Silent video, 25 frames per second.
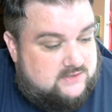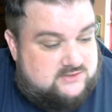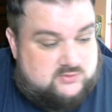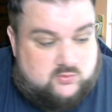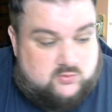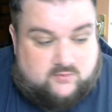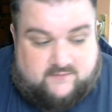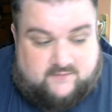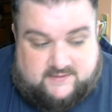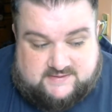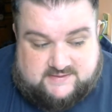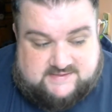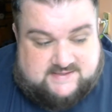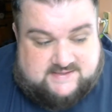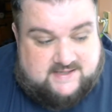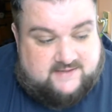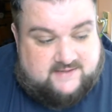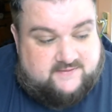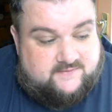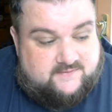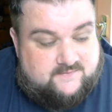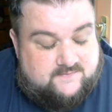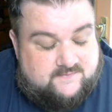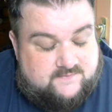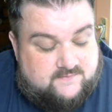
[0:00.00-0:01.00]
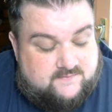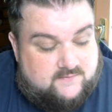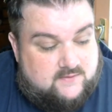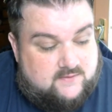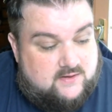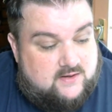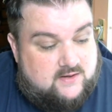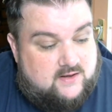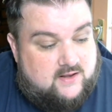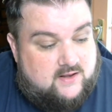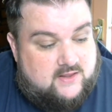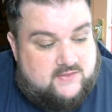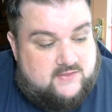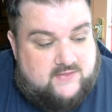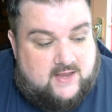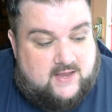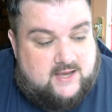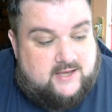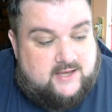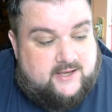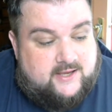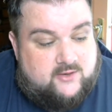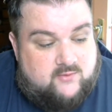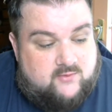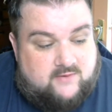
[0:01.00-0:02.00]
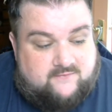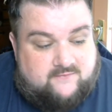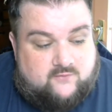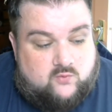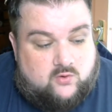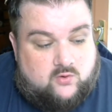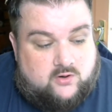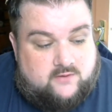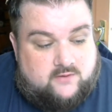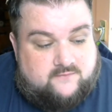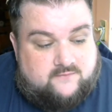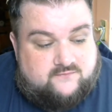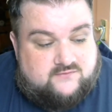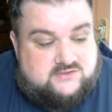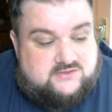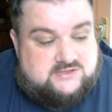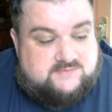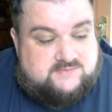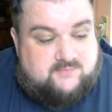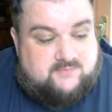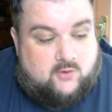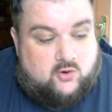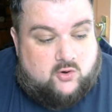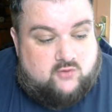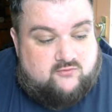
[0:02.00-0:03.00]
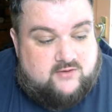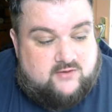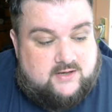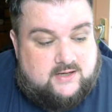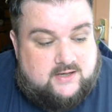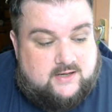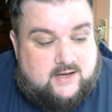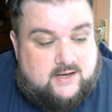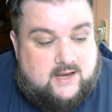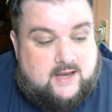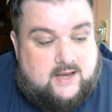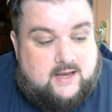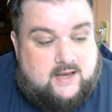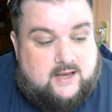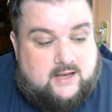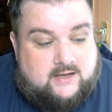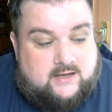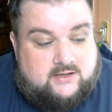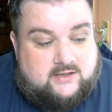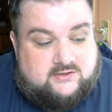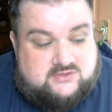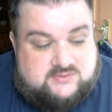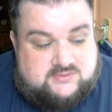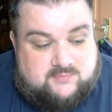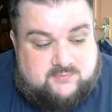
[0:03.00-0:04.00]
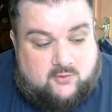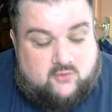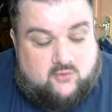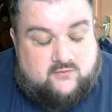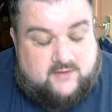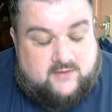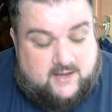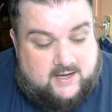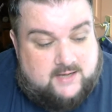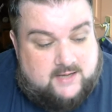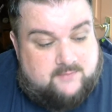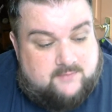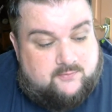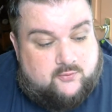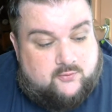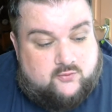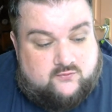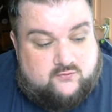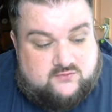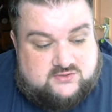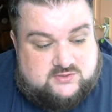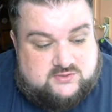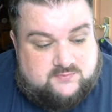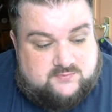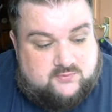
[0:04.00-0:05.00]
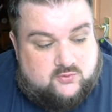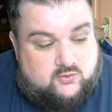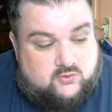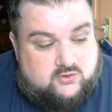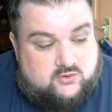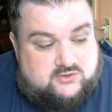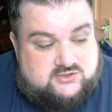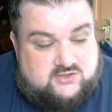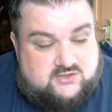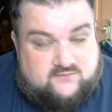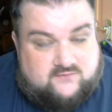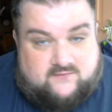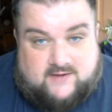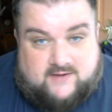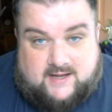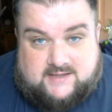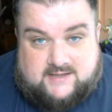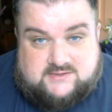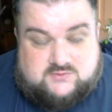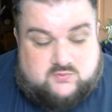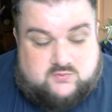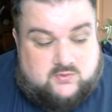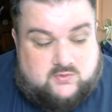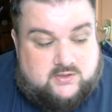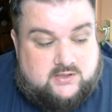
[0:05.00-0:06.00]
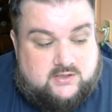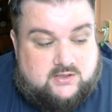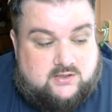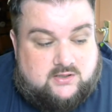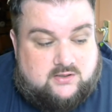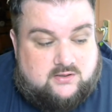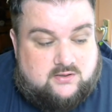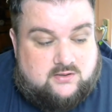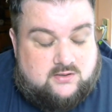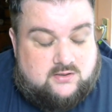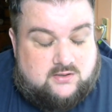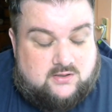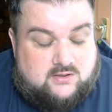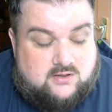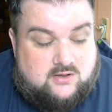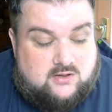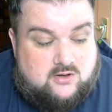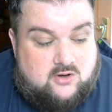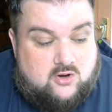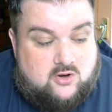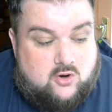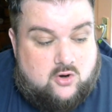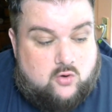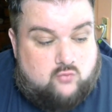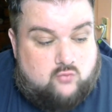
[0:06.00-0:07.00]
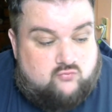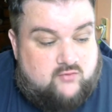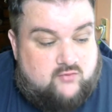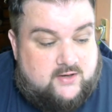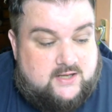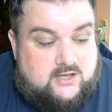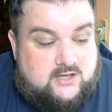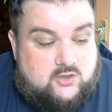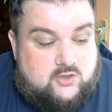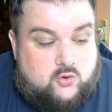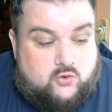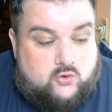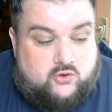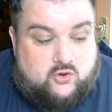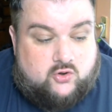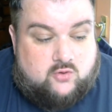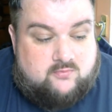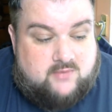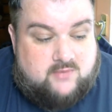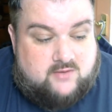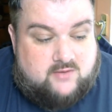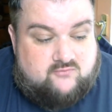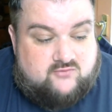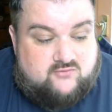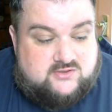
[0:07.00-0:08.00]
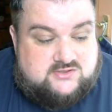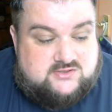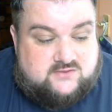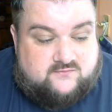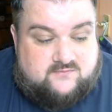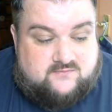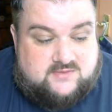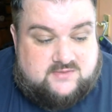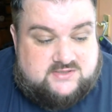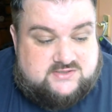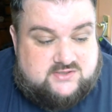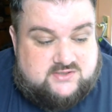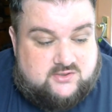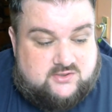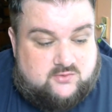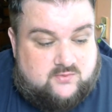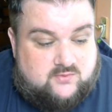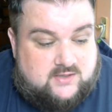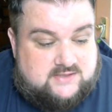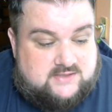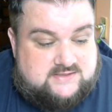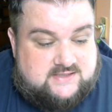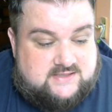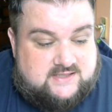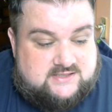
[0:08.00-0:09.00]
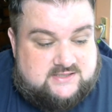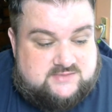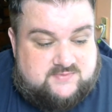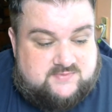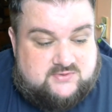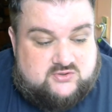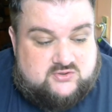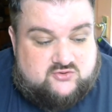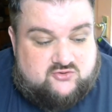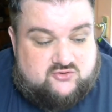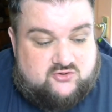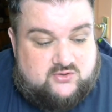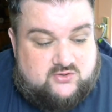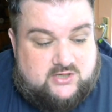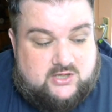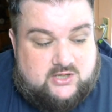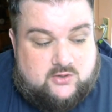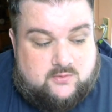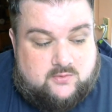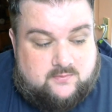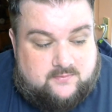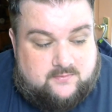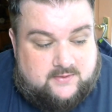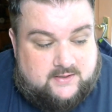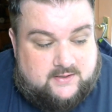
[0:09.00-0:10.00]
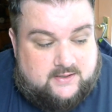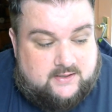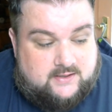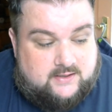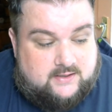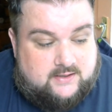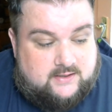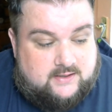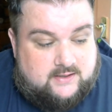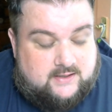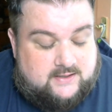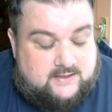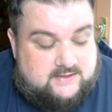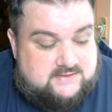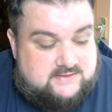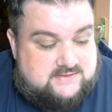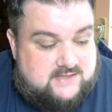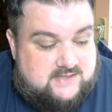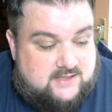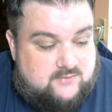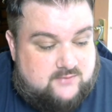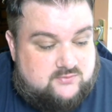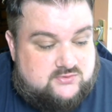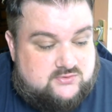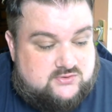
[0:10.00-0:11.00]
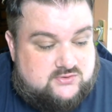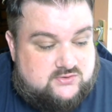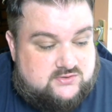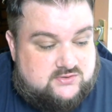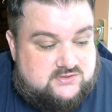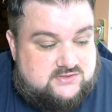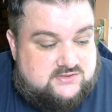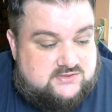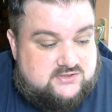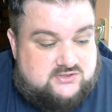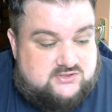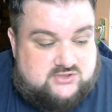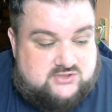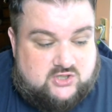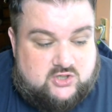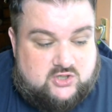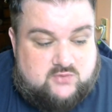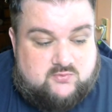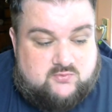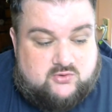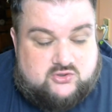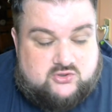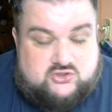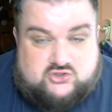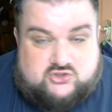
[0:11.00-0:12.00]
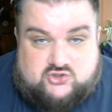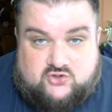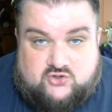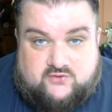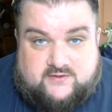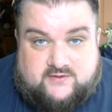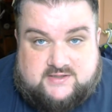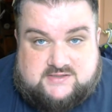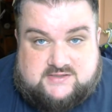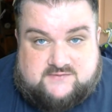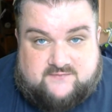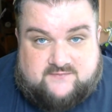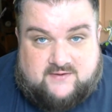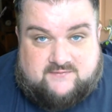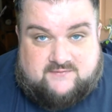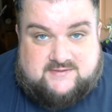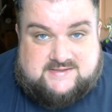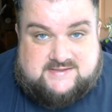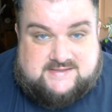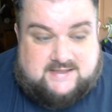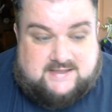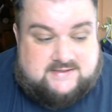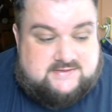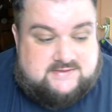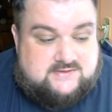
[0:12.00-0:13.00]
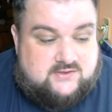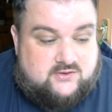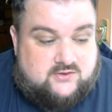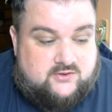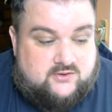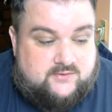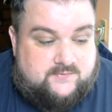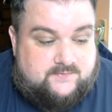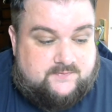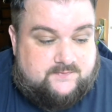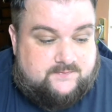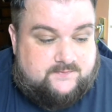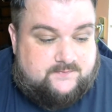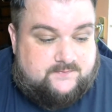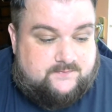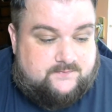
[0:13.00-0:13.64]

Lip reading: This is what they said. "Thank you everyone for inspiring April with support over the last week. Reading all your memories of Mr. Iwata has been truly humbling and has helped us so much during this very sad time.